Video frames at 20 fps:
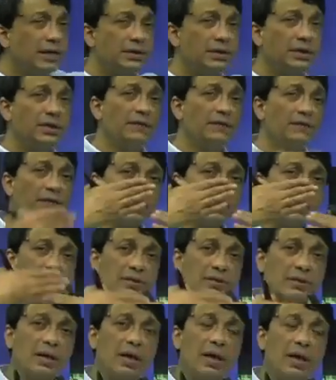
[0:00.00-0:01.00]
is the
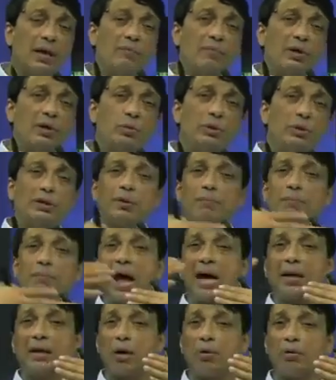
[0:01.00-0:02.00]
difference between the
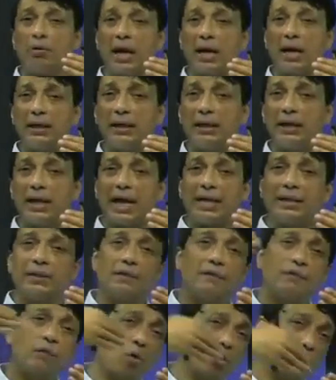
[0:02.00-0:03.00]
background lighting and
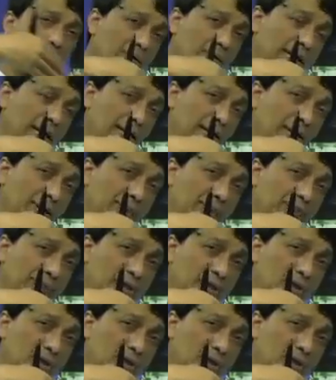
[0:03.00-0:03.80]
the foreground lighting.